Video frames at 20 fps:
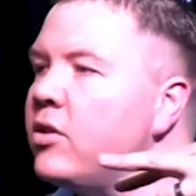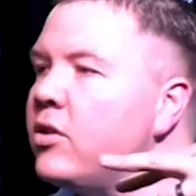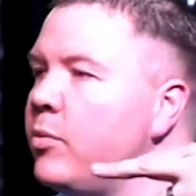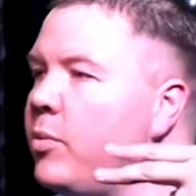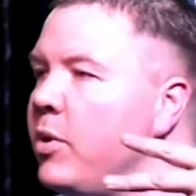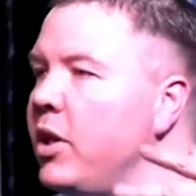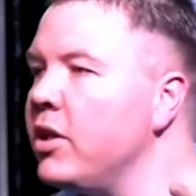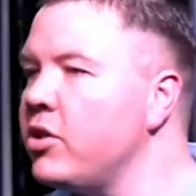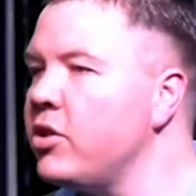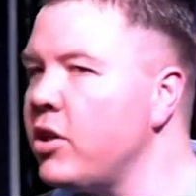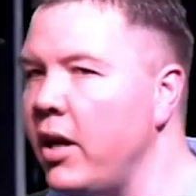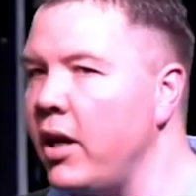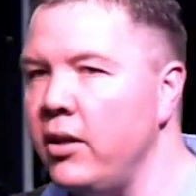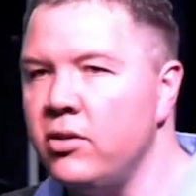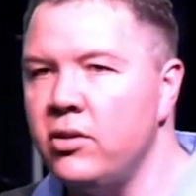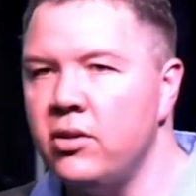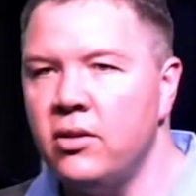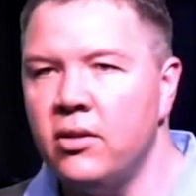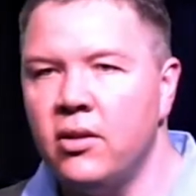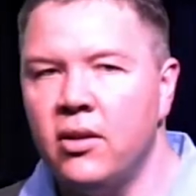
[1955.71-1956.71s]
There has to be a
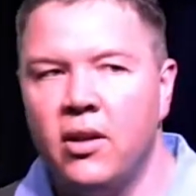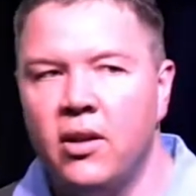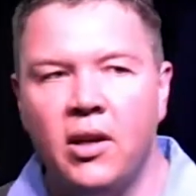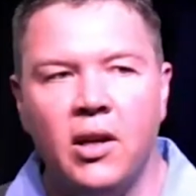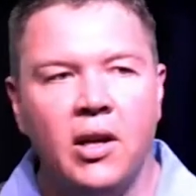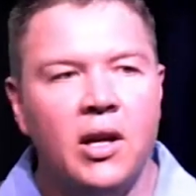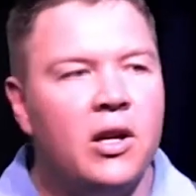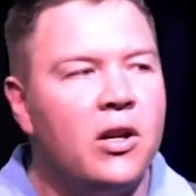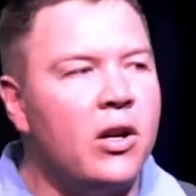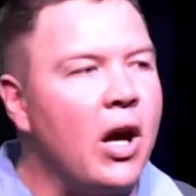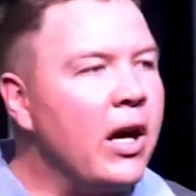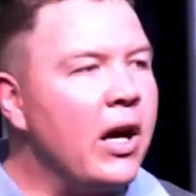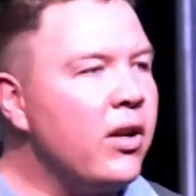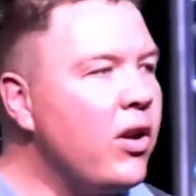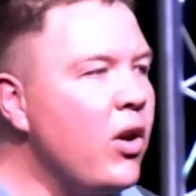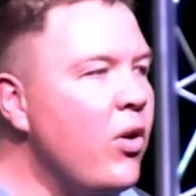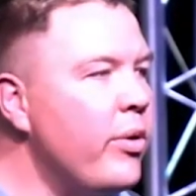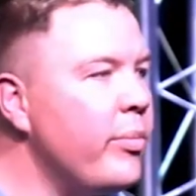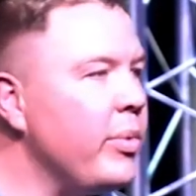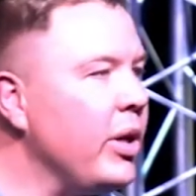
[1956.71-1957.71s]
change.
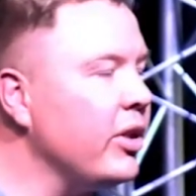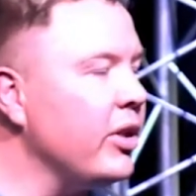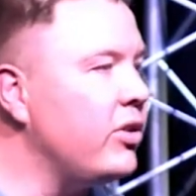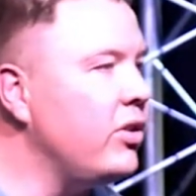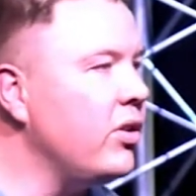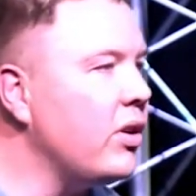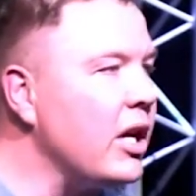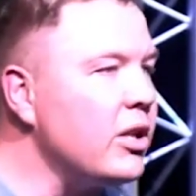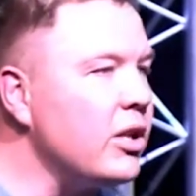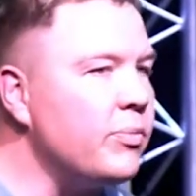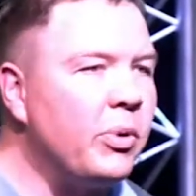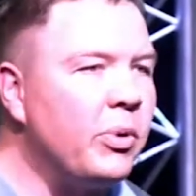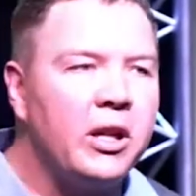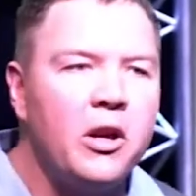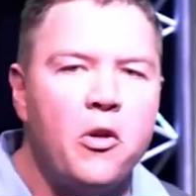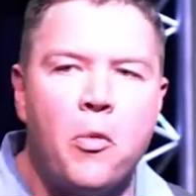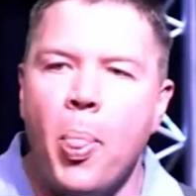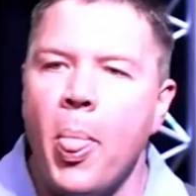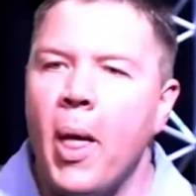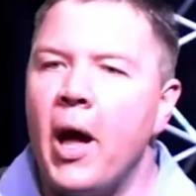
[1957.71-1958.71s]
I don't know about you
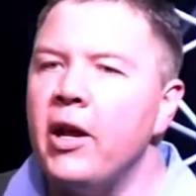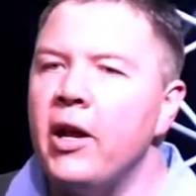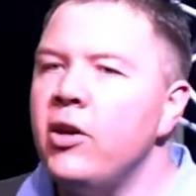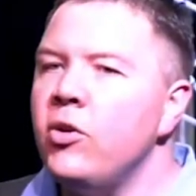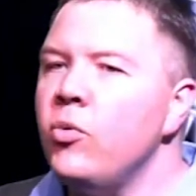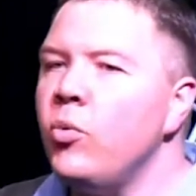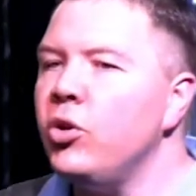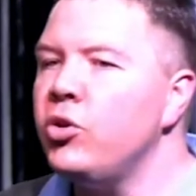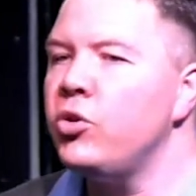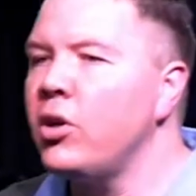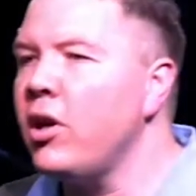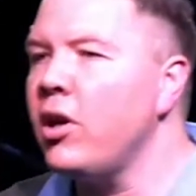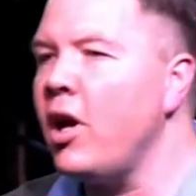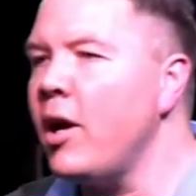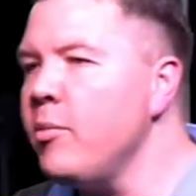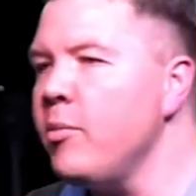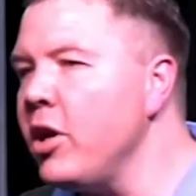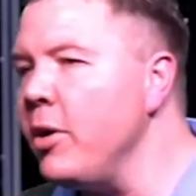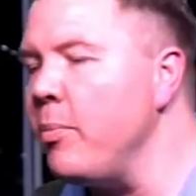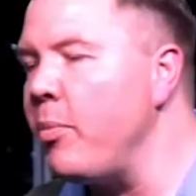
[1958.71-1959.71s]
guys, but I don't want
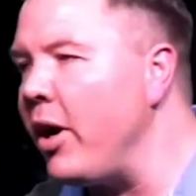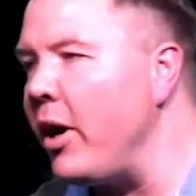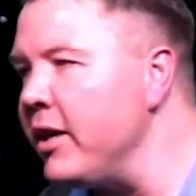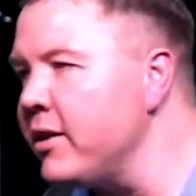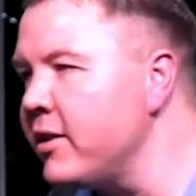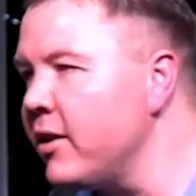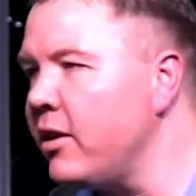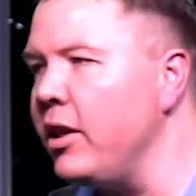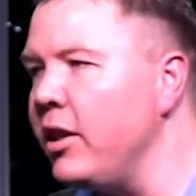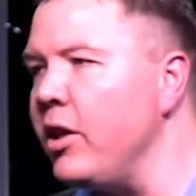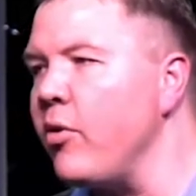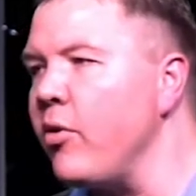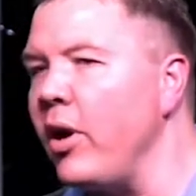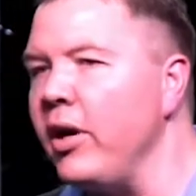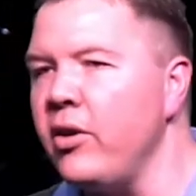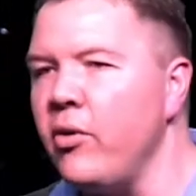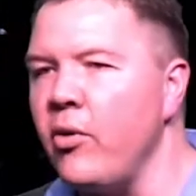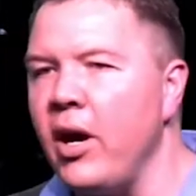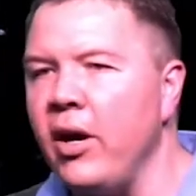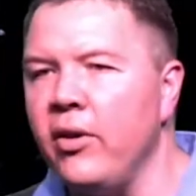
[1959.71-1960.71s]
to climb on a bicycle
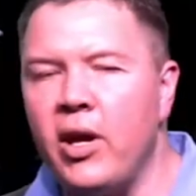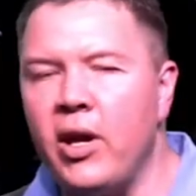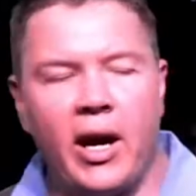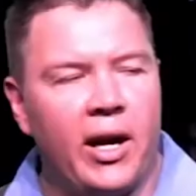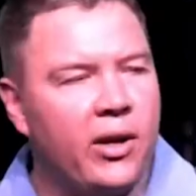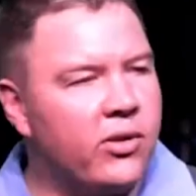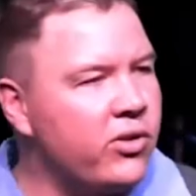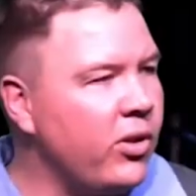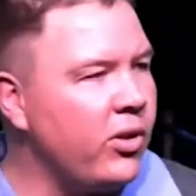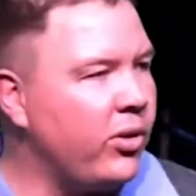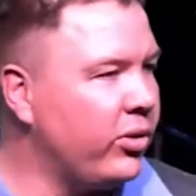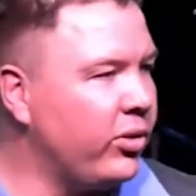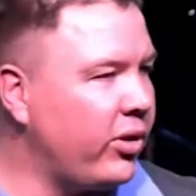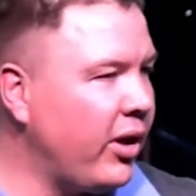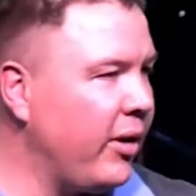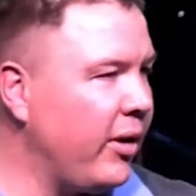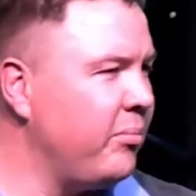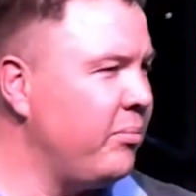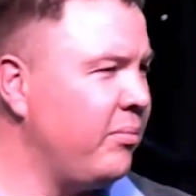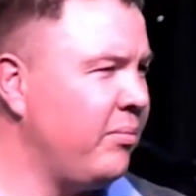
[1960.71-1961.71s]
and ride around the house the
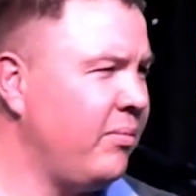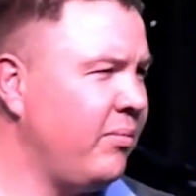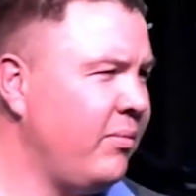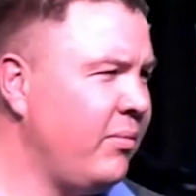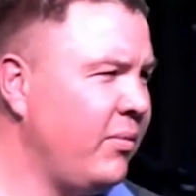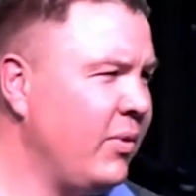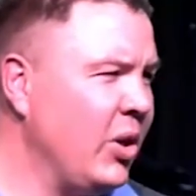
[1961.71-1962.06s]
whole time.